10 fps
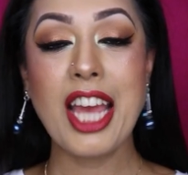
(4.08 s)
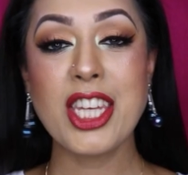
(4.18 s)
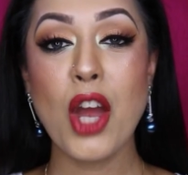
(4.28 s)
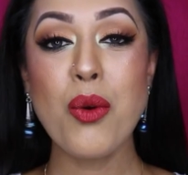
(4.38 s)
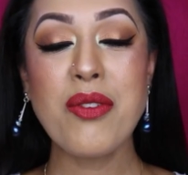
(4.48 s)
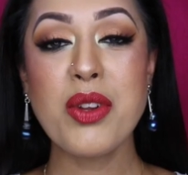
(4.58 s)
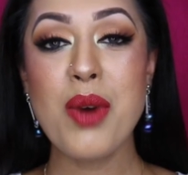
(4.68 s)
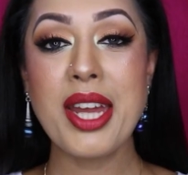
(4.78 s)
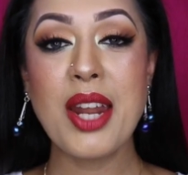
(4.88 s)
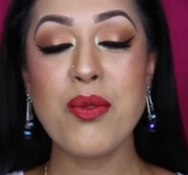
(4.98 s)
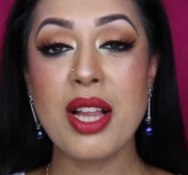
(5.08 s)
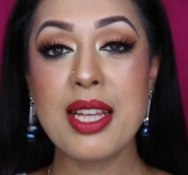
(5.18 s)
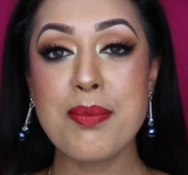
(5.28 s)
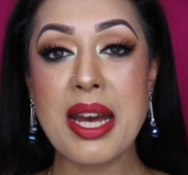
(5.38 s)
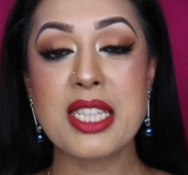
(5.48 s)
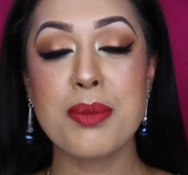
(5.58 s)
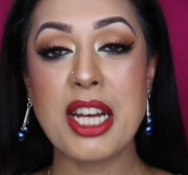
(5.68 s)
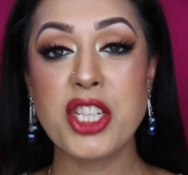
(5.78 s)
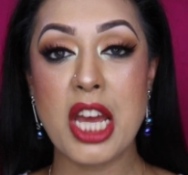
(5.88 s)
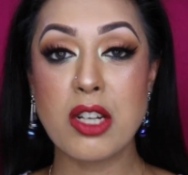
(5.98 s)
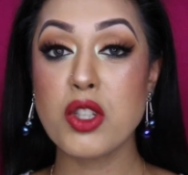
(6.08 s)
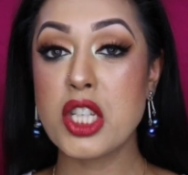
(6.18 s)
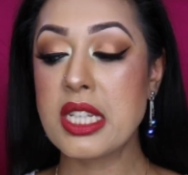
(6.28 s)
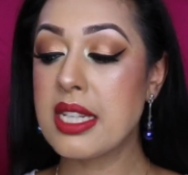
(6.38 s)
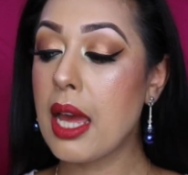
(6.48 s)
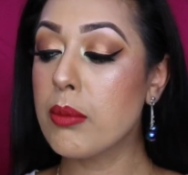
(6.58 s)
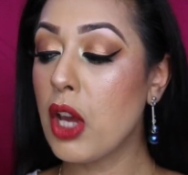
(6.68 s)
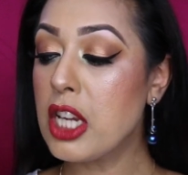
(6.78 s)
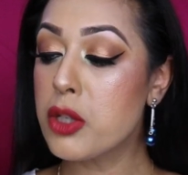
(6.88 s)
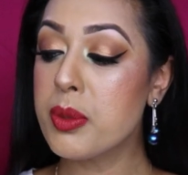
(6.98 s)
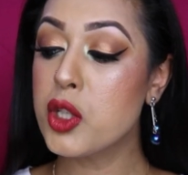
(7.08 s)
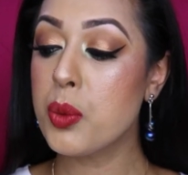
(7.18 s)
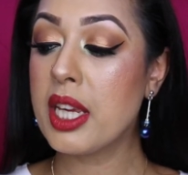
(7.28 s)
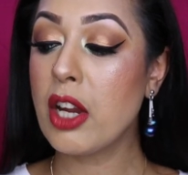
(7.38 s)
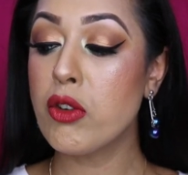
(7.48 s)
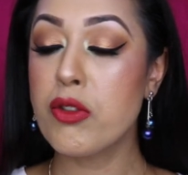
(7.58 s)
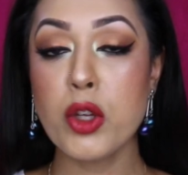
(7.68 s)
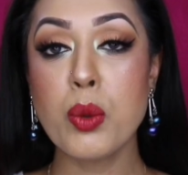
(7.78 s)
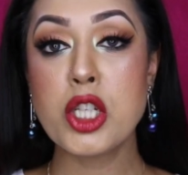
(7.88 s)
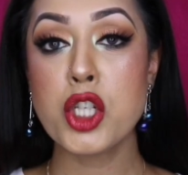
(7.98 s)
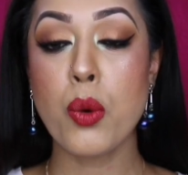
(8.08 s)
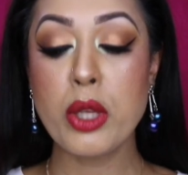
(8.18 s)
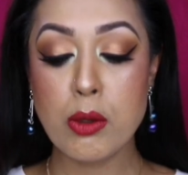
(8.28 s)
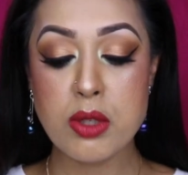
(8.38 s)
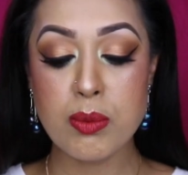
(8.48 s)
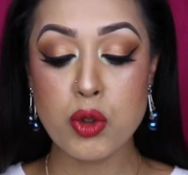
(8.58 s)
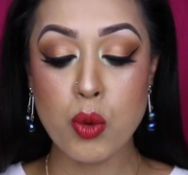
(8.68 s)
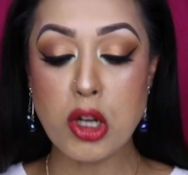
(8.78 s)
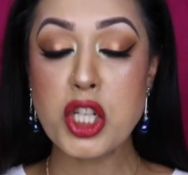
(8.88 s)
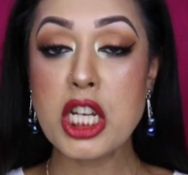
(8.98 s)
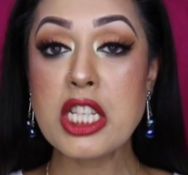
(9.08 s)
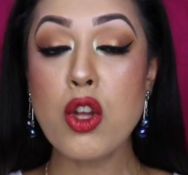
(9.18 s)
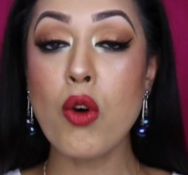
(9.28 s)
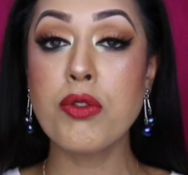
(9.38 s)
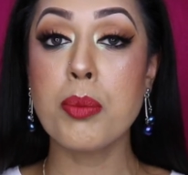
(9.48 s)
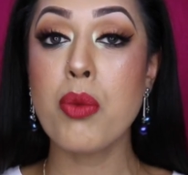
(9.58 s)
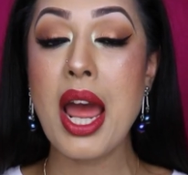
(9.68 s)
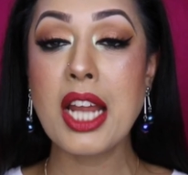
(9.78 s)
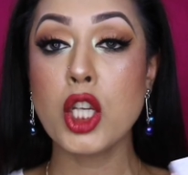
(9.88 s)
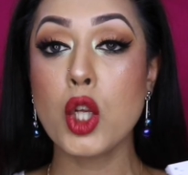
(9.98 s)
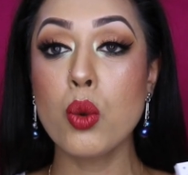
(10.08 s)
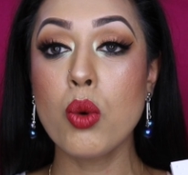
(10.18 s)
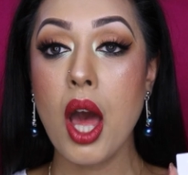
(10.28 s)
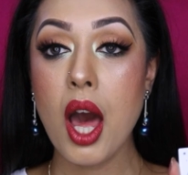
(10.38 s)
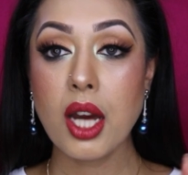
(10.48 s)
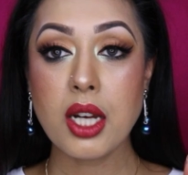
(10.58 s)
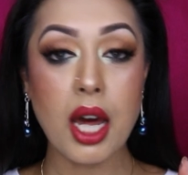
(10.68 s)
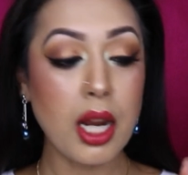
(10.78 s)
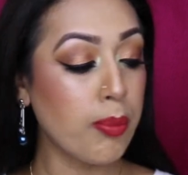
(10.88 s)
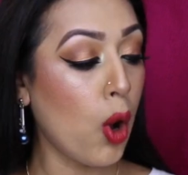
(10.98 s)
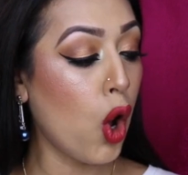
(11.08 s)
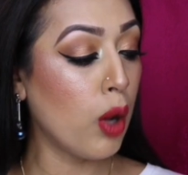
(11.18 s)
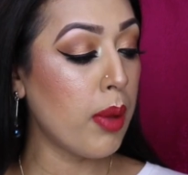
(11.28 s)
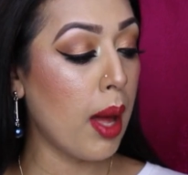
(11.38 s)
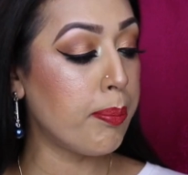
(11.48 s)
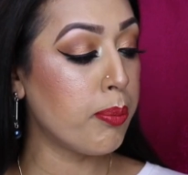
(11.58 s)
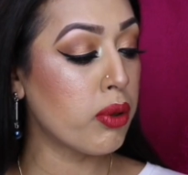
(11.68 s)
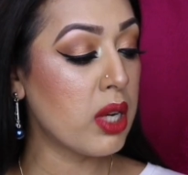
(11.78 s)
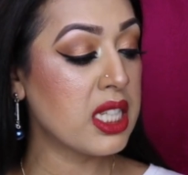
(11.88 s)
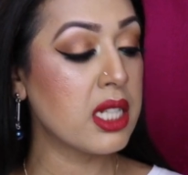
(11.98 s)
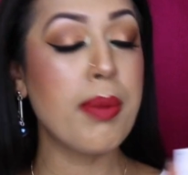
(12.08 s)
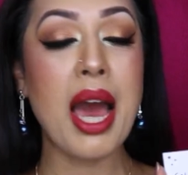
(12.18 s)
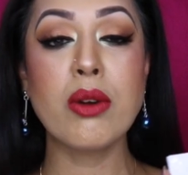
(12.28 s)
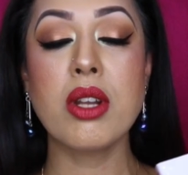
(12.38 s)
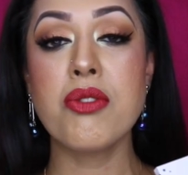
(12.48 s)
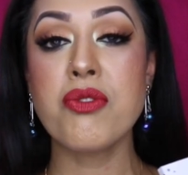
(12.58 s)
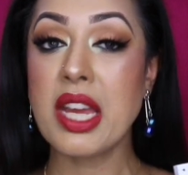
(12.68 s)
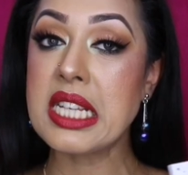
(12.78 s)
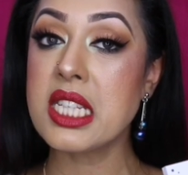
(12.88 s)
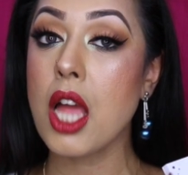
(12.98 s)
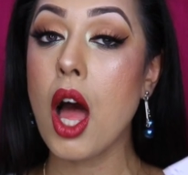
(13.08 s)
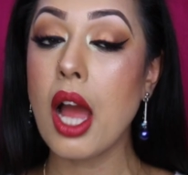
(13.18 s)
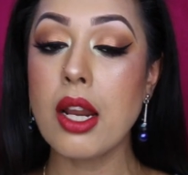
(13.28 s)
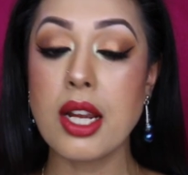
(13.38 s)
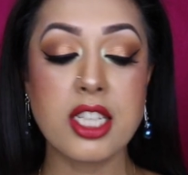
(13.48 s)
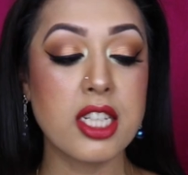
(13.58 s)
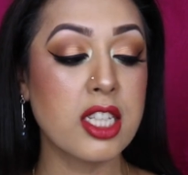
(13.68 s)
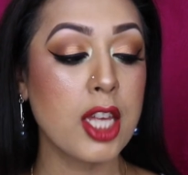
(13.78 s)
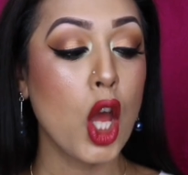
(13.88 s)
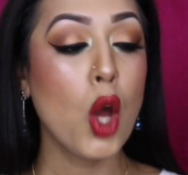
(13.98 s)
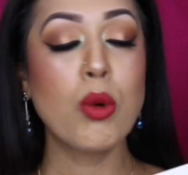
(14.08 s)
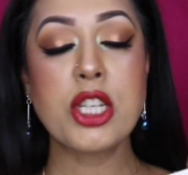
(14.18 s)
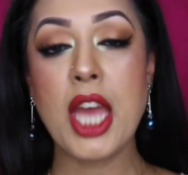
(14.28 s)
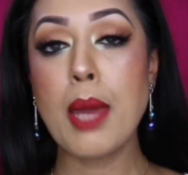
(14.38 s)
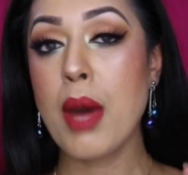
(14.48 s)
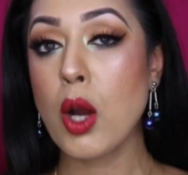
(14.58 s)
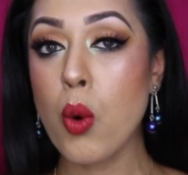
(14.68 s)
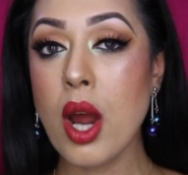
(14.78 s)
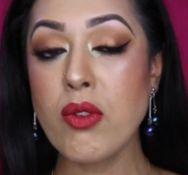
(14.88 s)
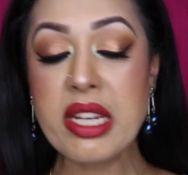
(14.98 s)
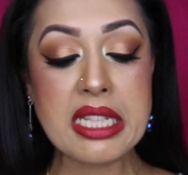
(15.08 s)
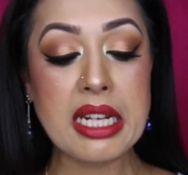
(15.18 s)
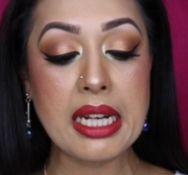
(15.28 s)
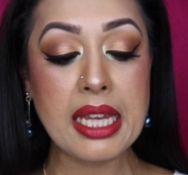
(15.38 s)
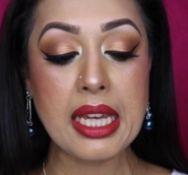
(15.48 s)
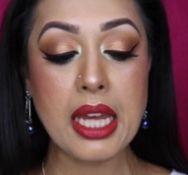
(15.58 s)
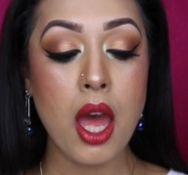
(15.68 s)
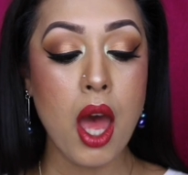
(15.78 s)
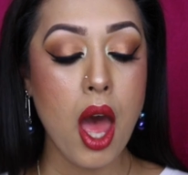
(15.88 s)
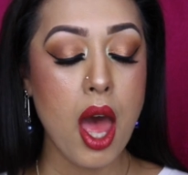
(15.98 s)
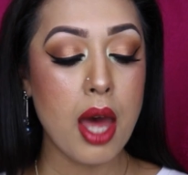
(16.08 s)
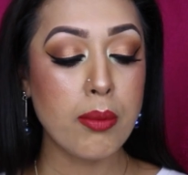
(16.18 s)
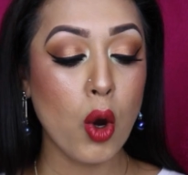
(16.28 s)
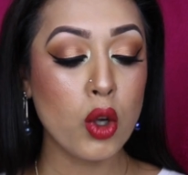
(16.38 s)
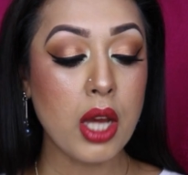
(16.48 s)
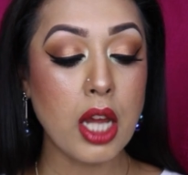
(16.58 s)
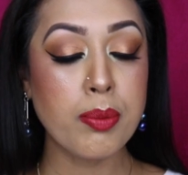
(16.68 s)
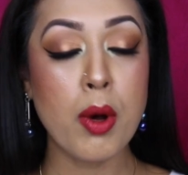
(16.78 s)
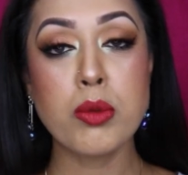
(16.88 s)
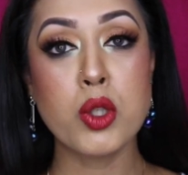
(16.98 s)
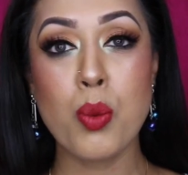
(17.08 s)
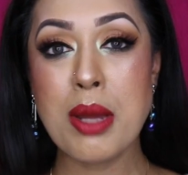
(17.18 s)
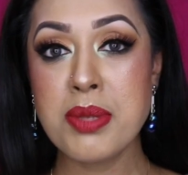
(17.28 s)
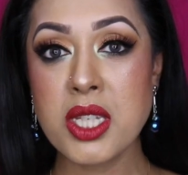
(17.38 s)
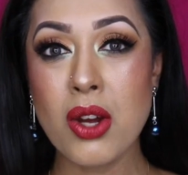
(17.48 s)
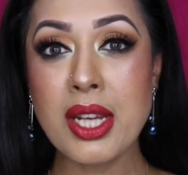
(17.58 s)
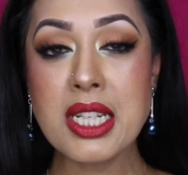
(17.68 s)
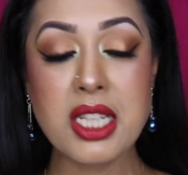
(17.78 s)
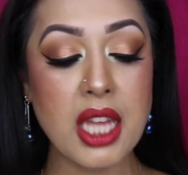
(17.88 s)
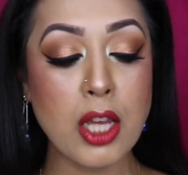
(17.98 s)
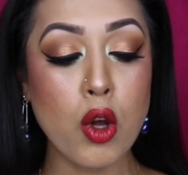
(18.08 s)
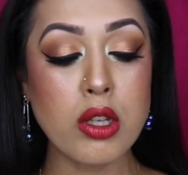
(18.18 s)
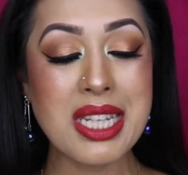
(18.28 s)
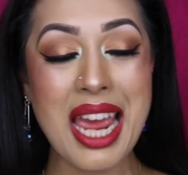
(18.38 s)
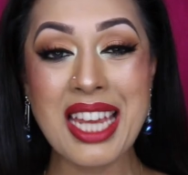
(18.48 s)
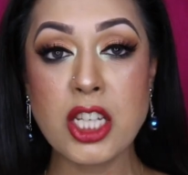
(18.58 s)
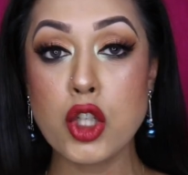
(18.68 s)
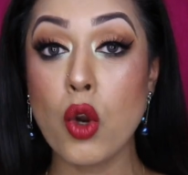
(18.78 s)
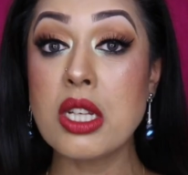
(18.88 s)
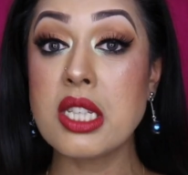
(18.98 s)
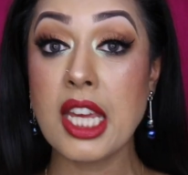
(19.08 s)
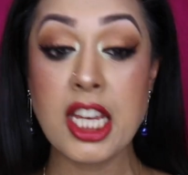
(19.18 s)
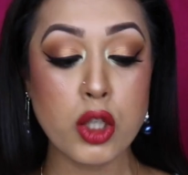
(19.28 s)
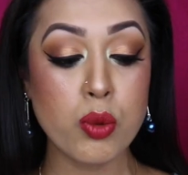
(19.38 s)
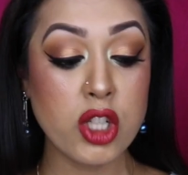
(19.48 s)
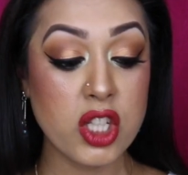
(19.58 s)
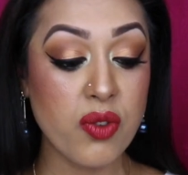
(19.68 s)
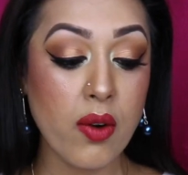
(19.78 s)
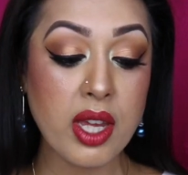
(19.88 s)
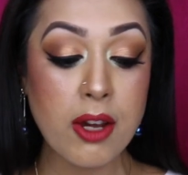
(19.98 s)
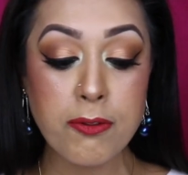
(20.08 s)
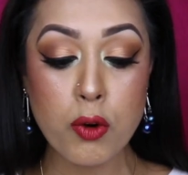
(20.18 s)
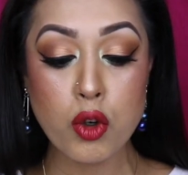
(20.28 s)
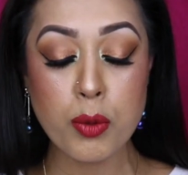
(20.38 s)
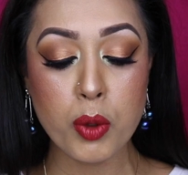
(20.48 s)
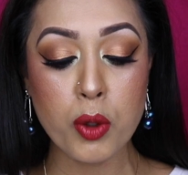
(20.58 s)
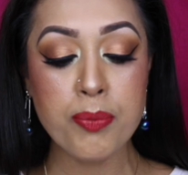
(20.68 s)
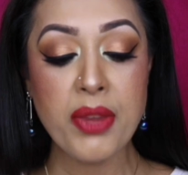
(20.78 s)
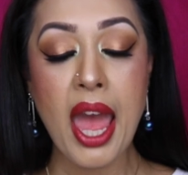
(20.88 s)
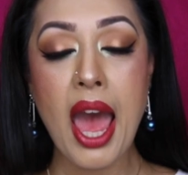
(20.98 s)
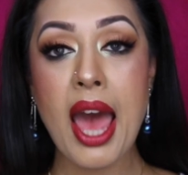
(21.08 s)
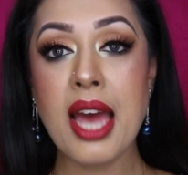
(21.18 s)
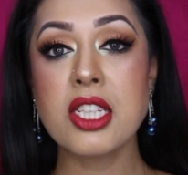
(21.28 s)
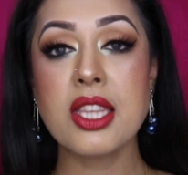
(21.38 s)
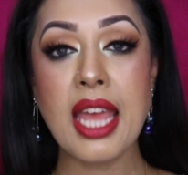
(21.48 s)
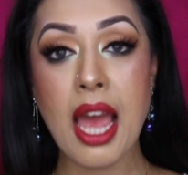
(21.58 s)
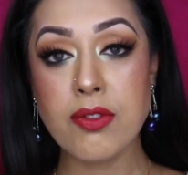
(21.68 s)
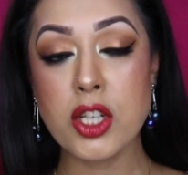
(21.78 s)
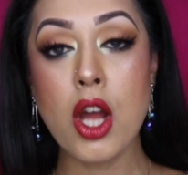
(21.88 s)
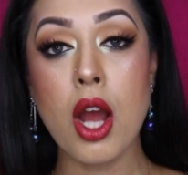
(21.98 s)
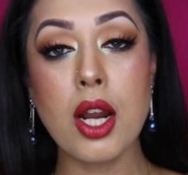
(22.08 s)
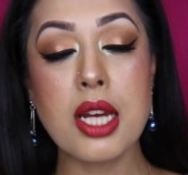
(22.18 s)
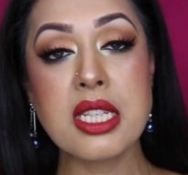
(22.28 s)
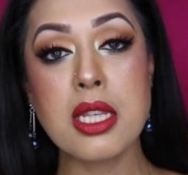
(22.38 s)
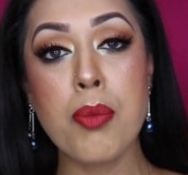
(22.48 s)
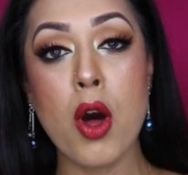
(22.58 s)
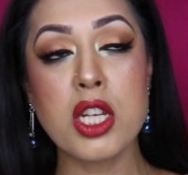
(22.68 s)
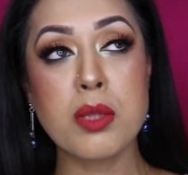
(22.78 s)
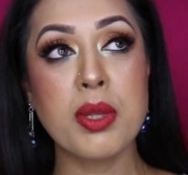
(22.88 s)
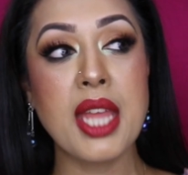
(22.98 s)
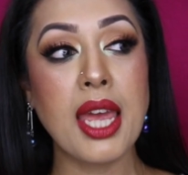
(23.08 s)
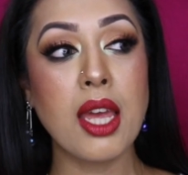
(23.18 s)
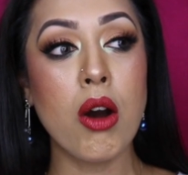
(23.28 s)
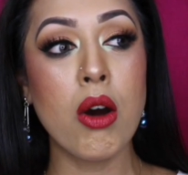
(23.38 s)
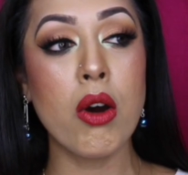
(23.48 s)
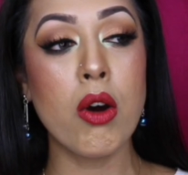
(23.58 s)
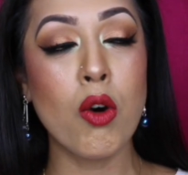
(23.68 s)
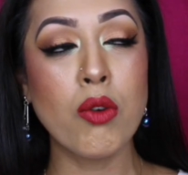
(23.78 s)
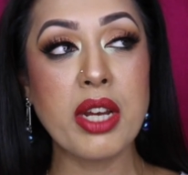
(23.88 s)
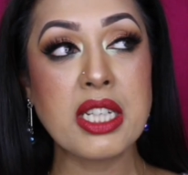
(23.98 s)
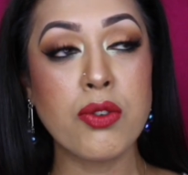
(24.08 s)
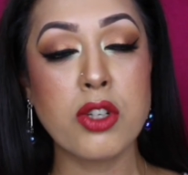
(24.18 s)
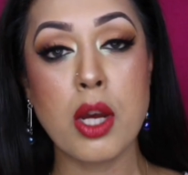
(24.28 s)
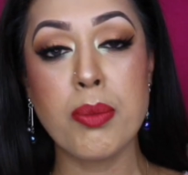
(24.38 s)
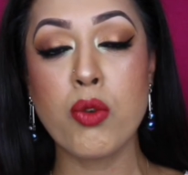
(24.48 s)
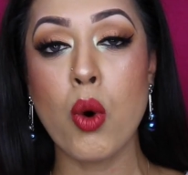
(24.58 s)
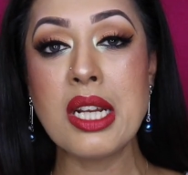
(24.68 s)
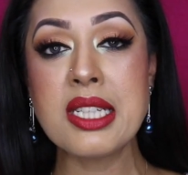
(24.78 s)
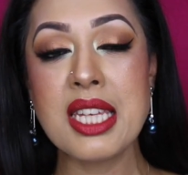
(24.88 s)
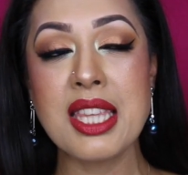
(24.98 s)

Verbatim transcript: Yo everyone and welcome back to my channel. So today I'm going to be doing a review and showing you some swatches of the brand new Colourpop pressed powder face highlighters which came out quite recently um, on Colourpop's website. They cost $8 each which is very affordable and they have done highlighters in the past but they are of a different type of quality.